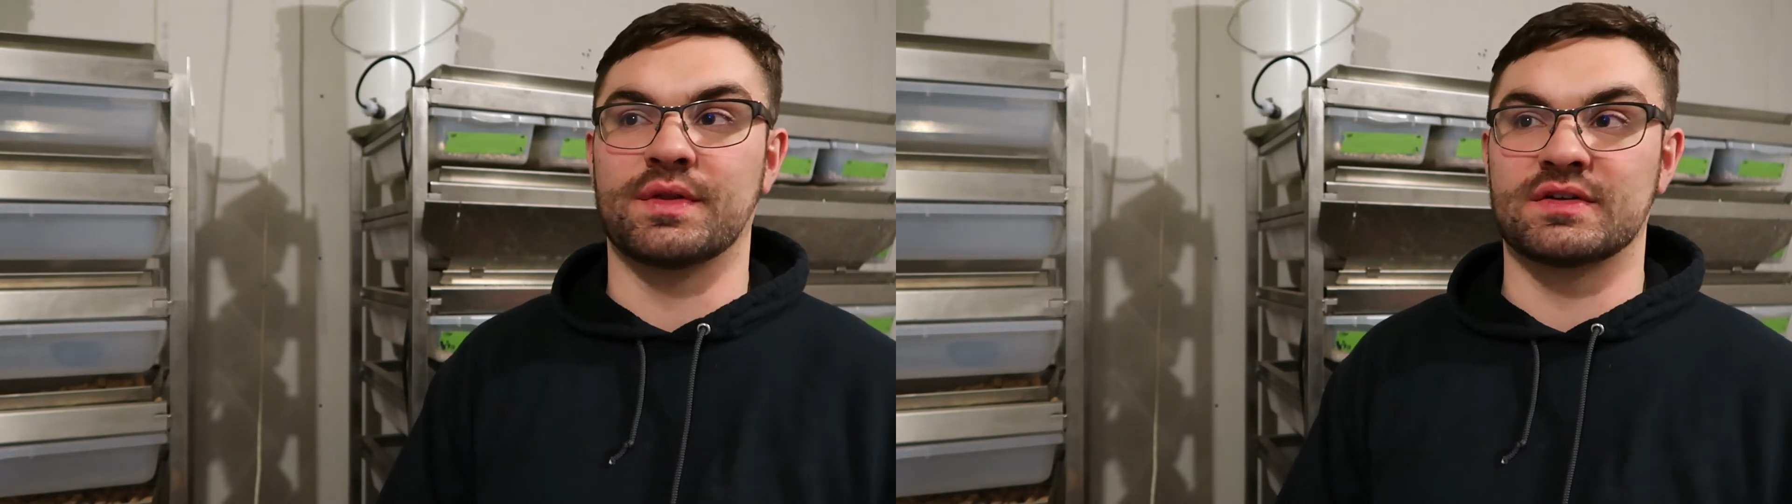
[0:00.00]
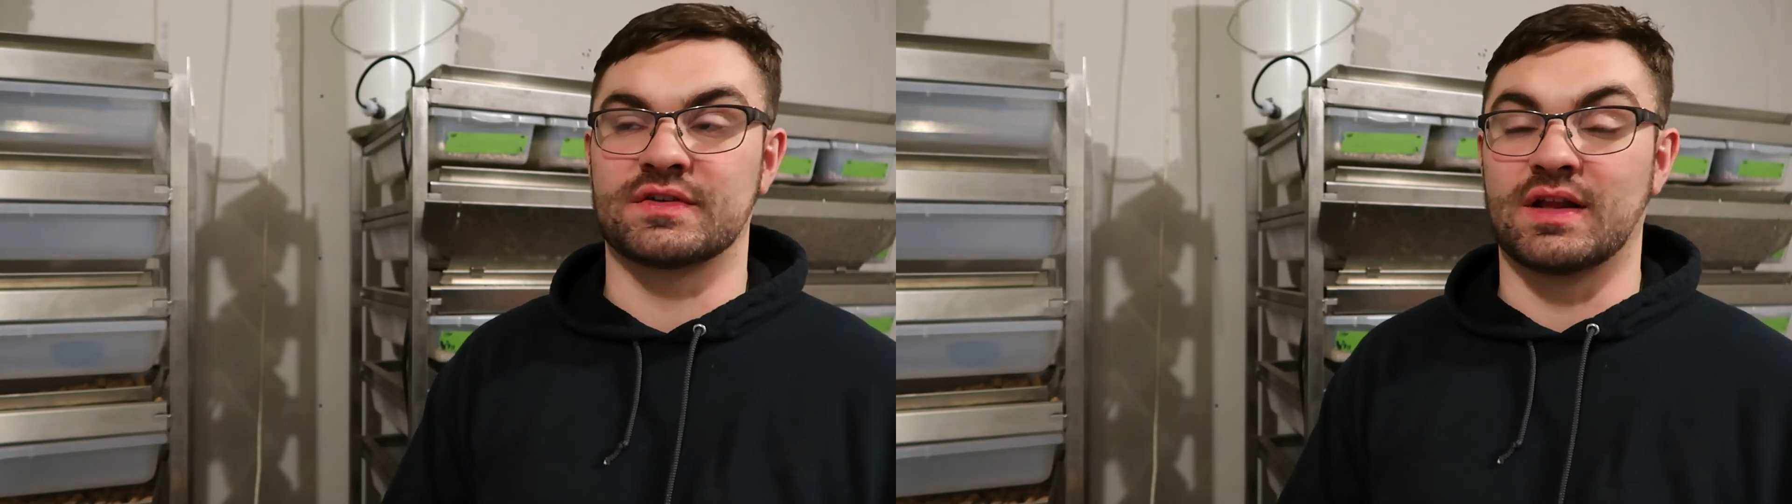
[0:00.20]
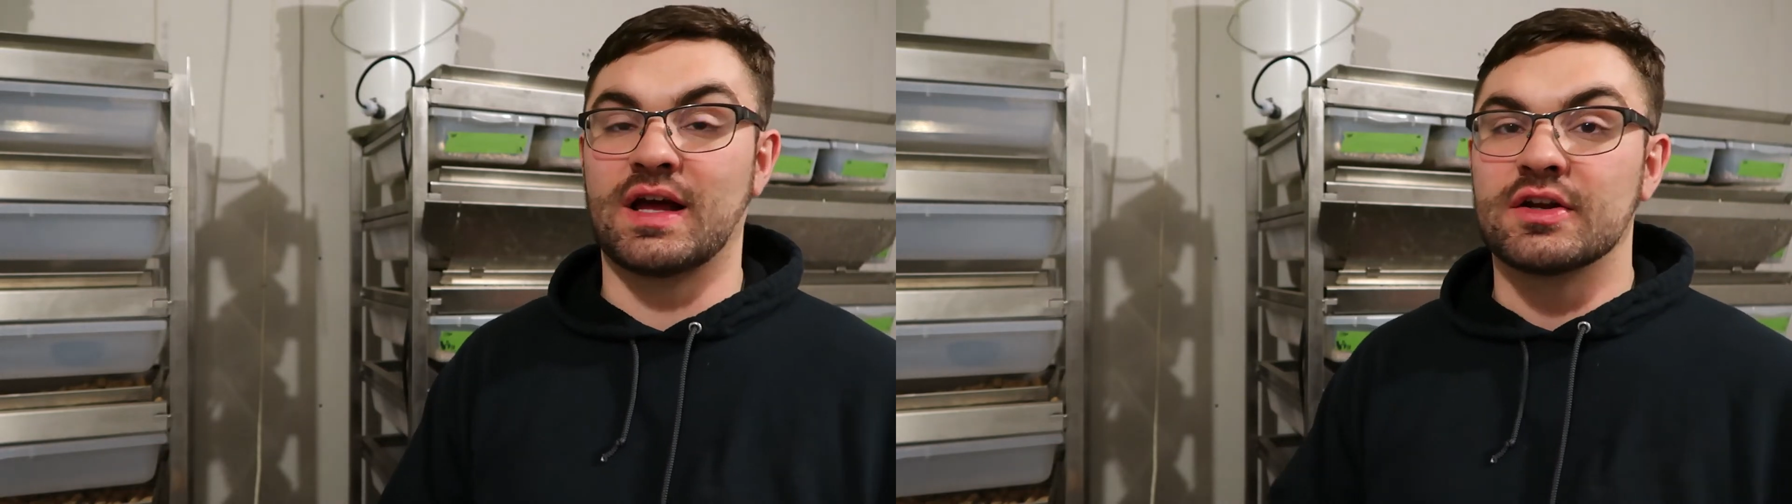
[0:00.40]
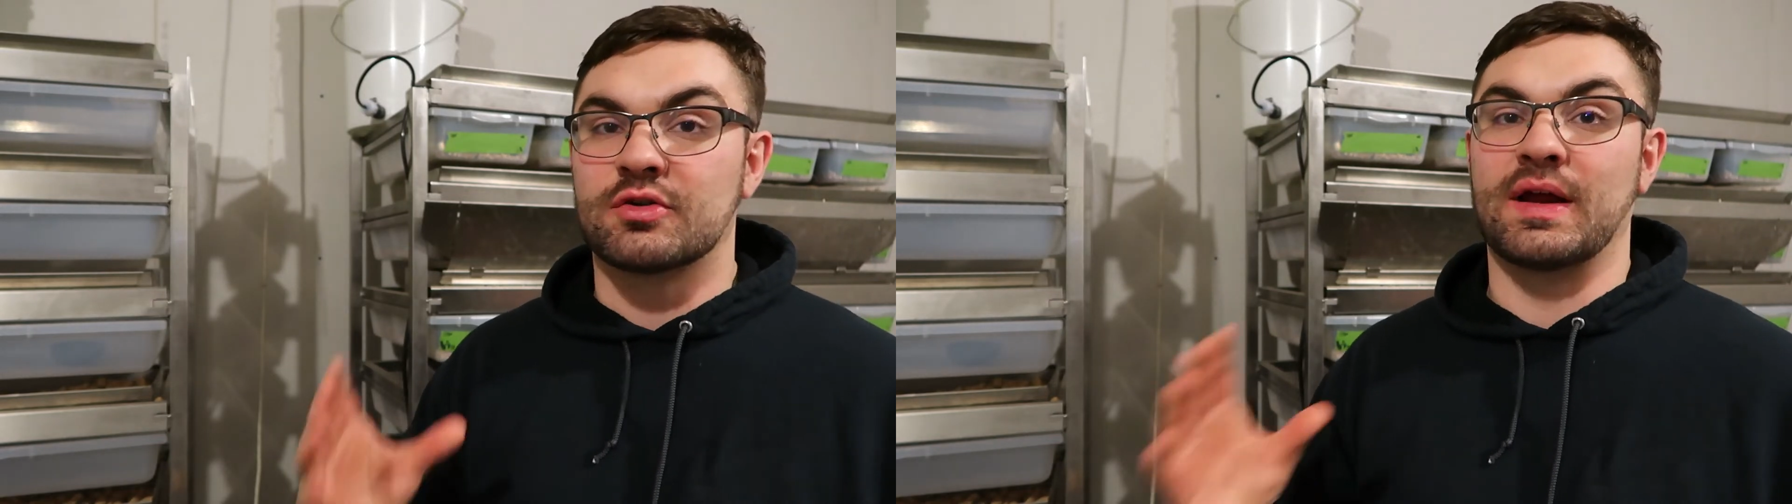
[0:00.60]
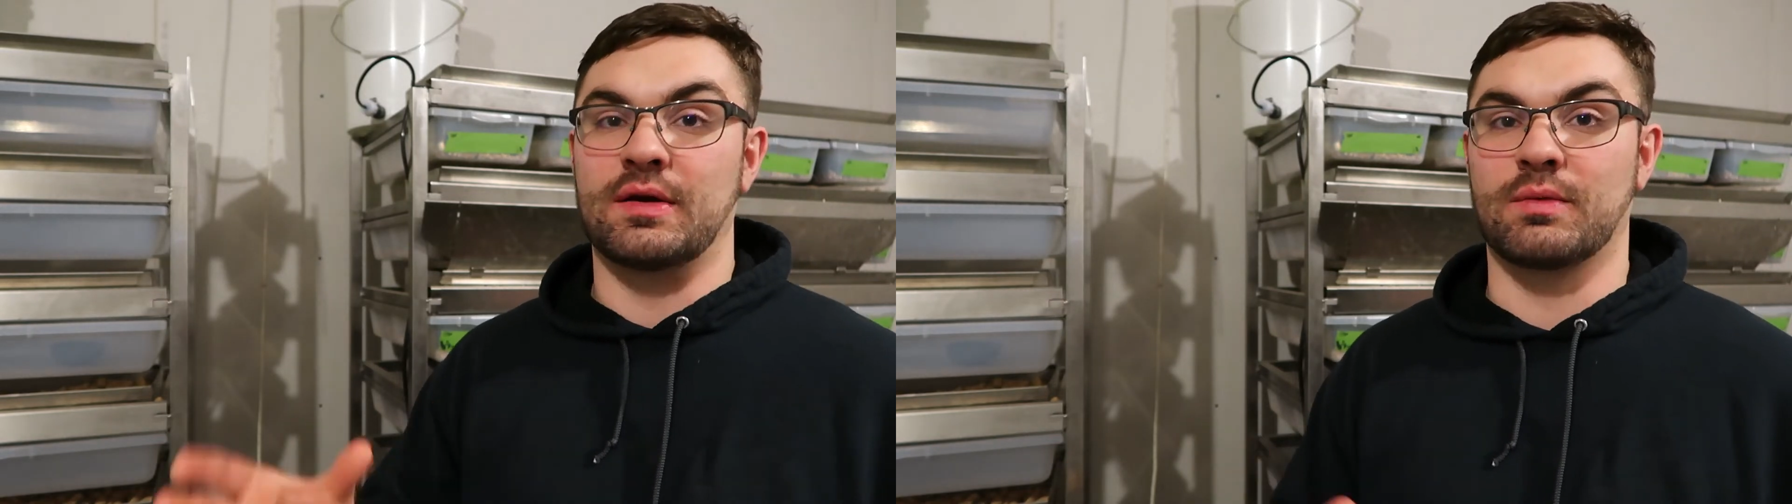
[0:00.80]
there's a lot of
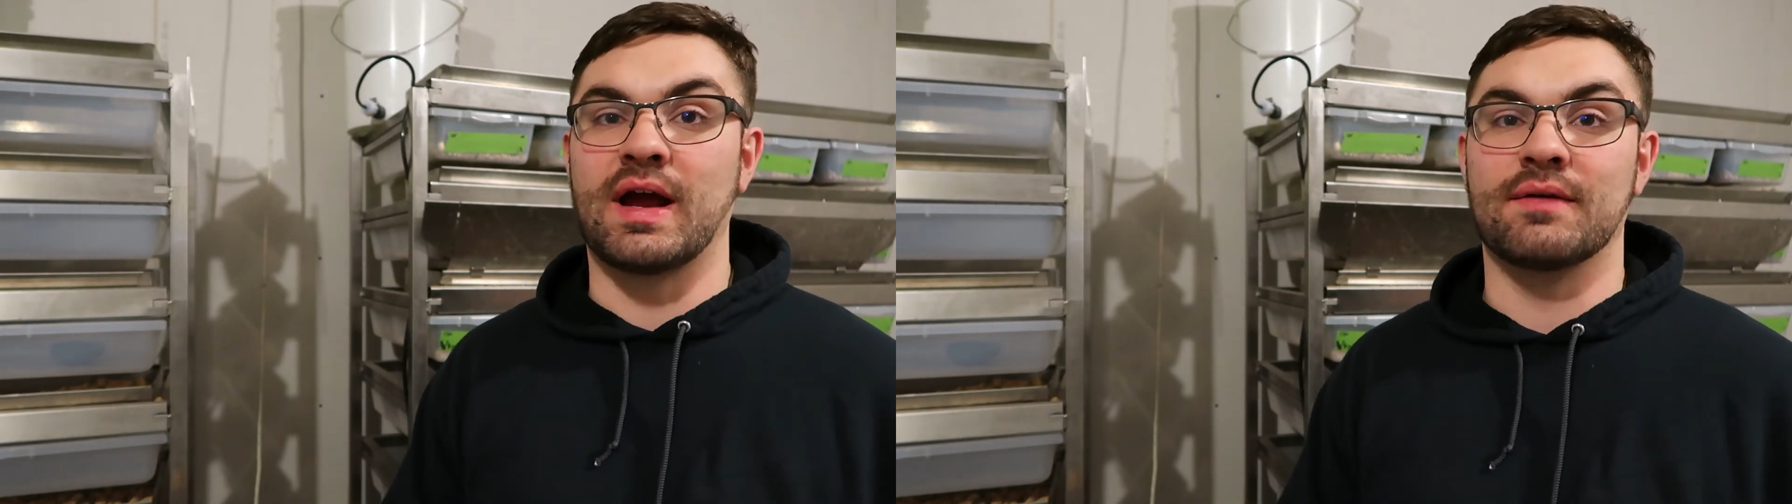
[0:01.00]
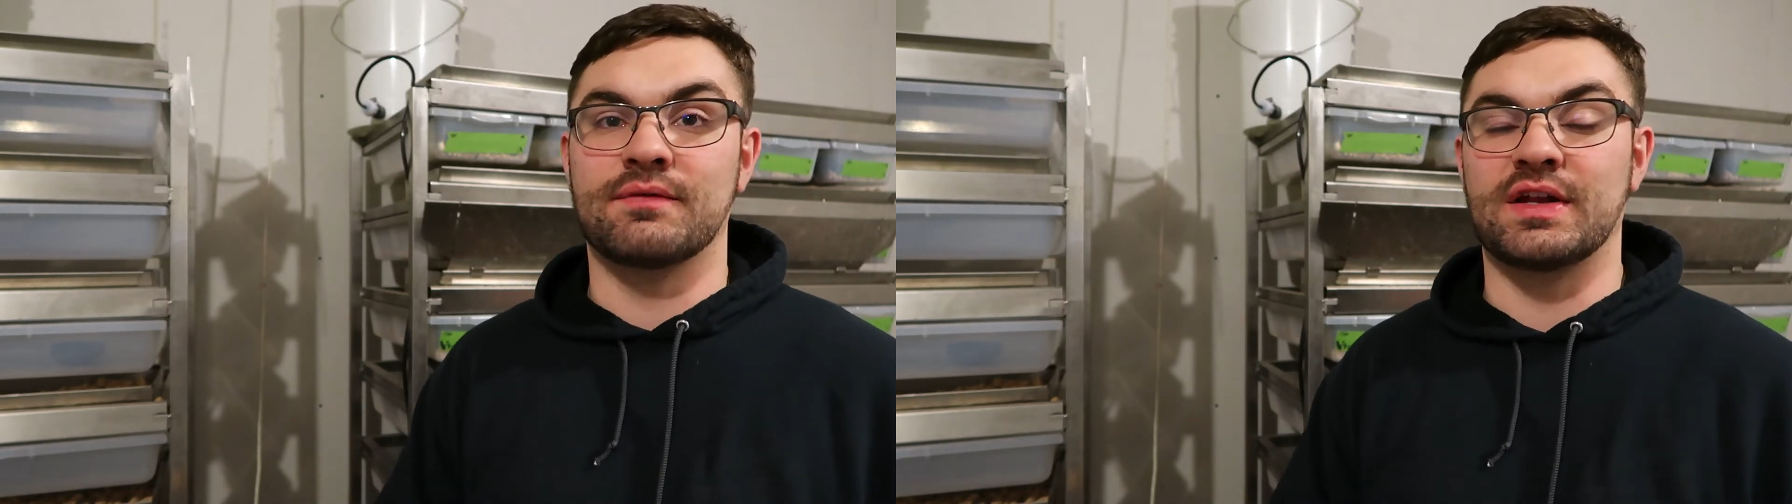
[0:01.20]
great rat